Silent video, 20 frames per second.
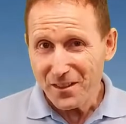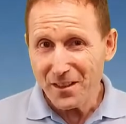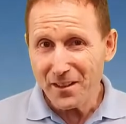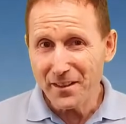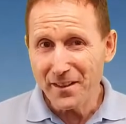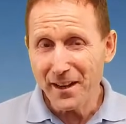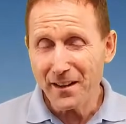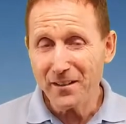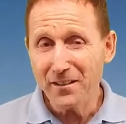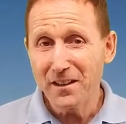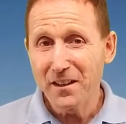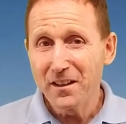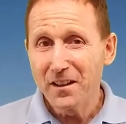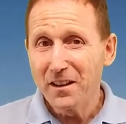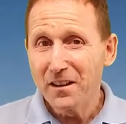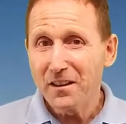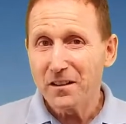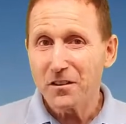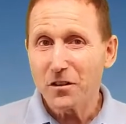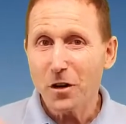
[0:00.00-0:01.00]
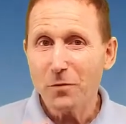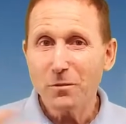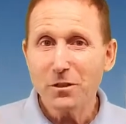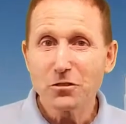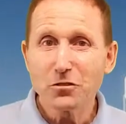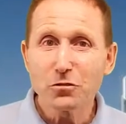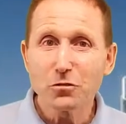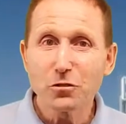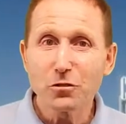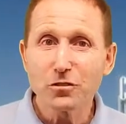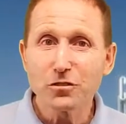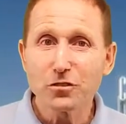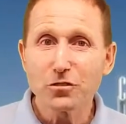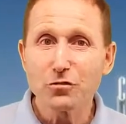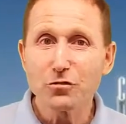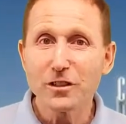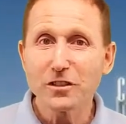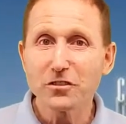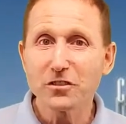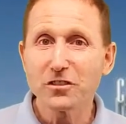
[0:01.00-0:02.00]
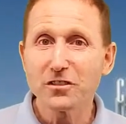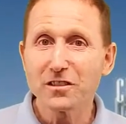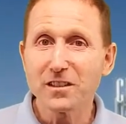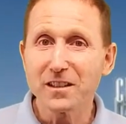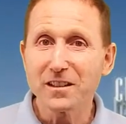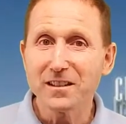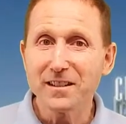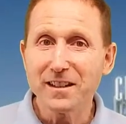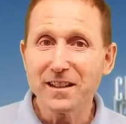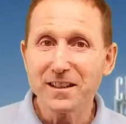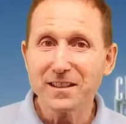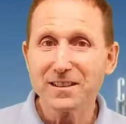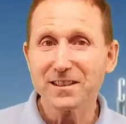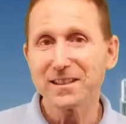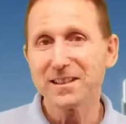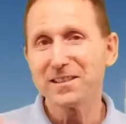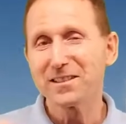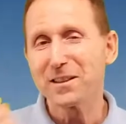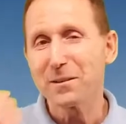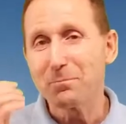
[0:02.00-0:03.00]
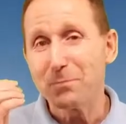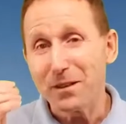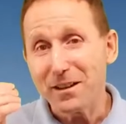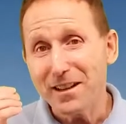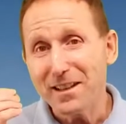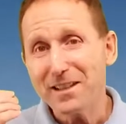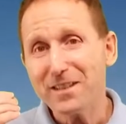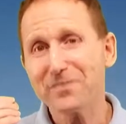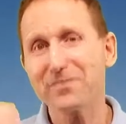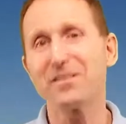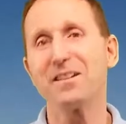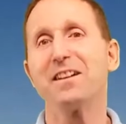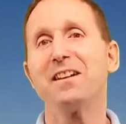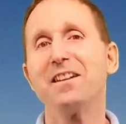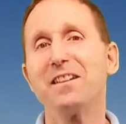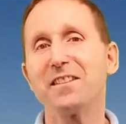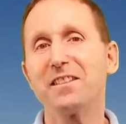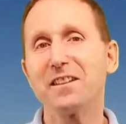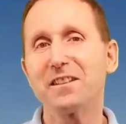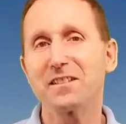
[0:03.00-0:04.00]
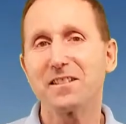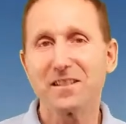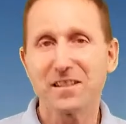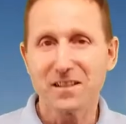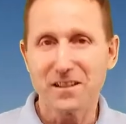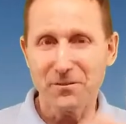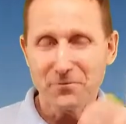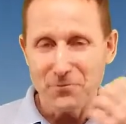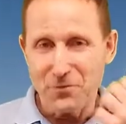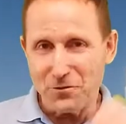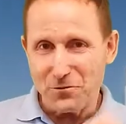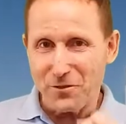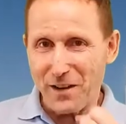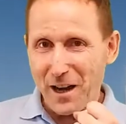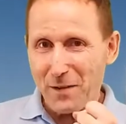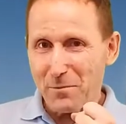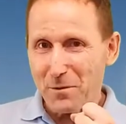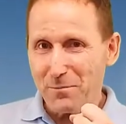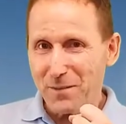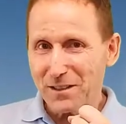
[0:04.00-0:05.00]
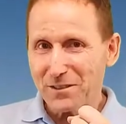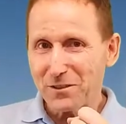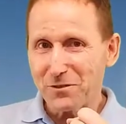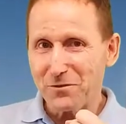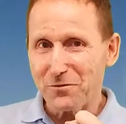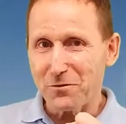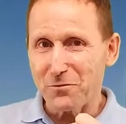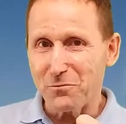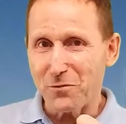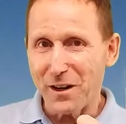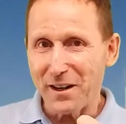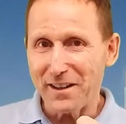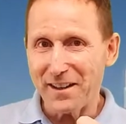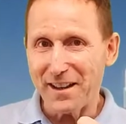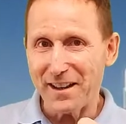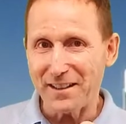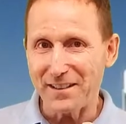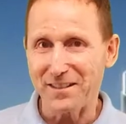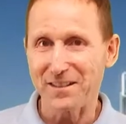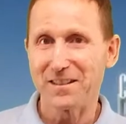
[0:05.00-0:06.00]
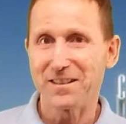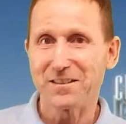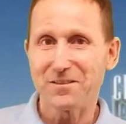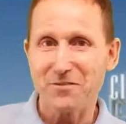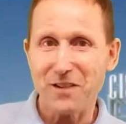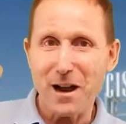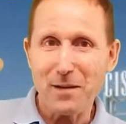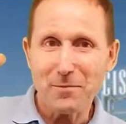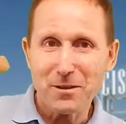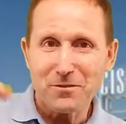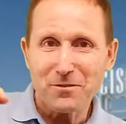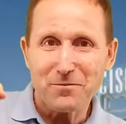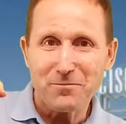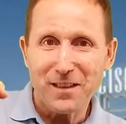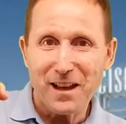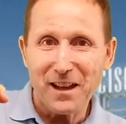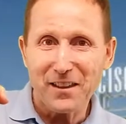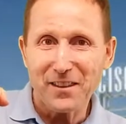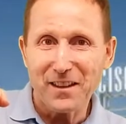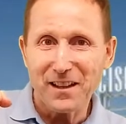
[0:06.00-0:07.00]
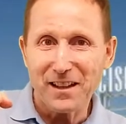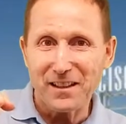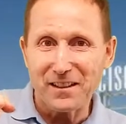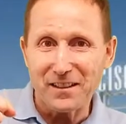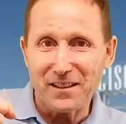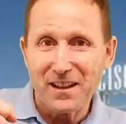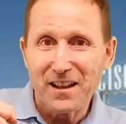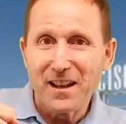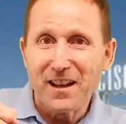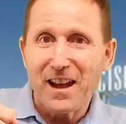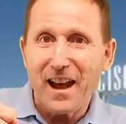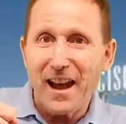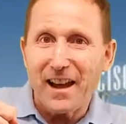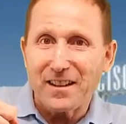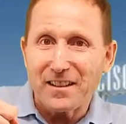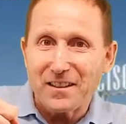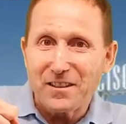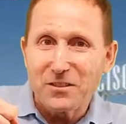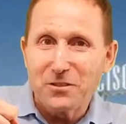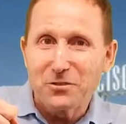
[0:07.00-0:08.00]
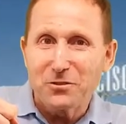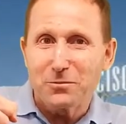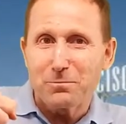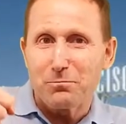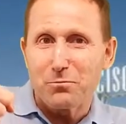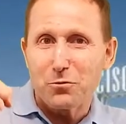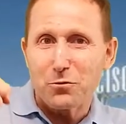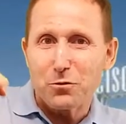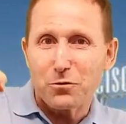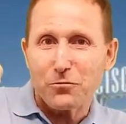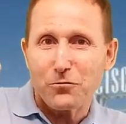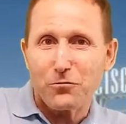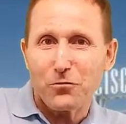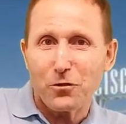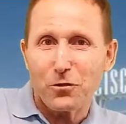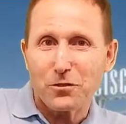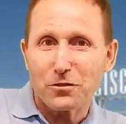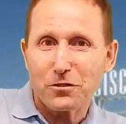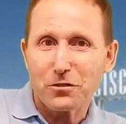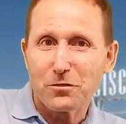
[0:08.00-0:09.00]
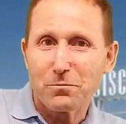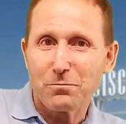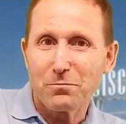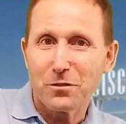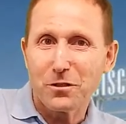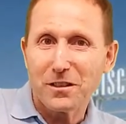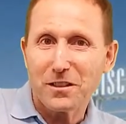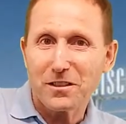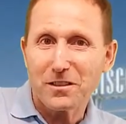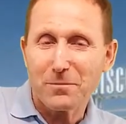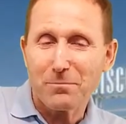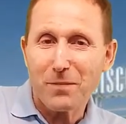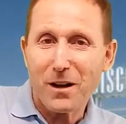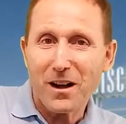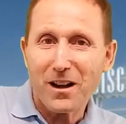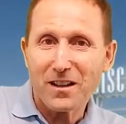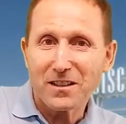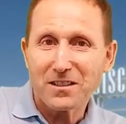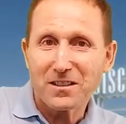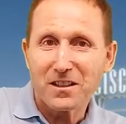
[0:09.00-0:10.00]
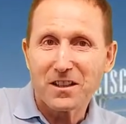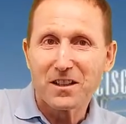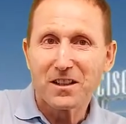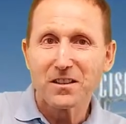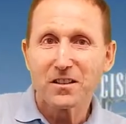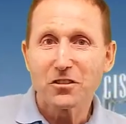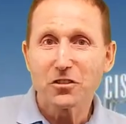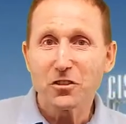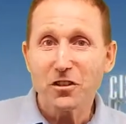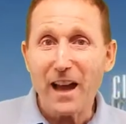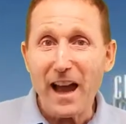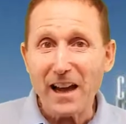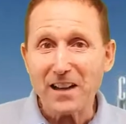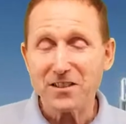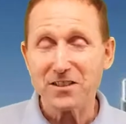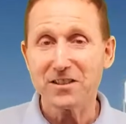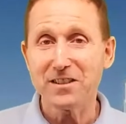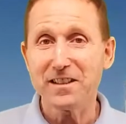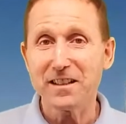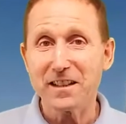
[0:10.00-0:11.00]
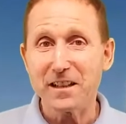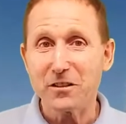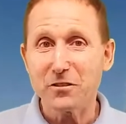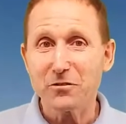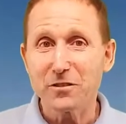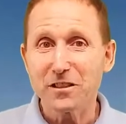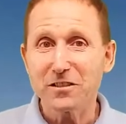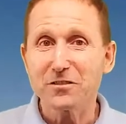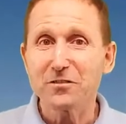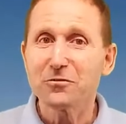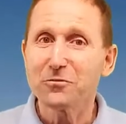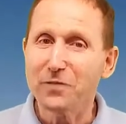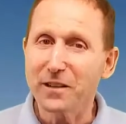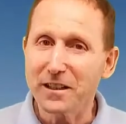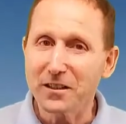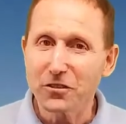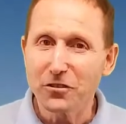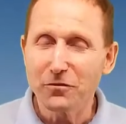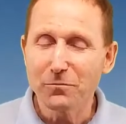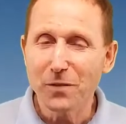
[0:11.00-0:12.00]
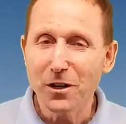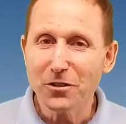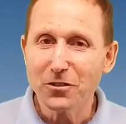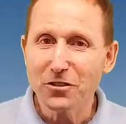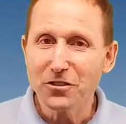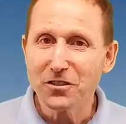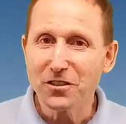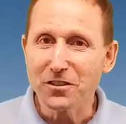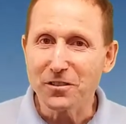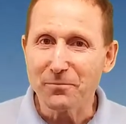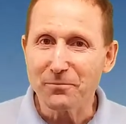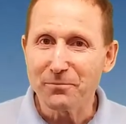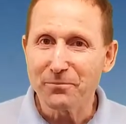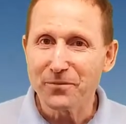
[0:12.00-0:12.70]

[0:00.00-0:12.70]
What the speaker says: Now, common to all stretching techniques is the belief that if you grab a muscle from one end, grab it from the other end, and use brute force to pull it apart, you'll actually increase range of motion.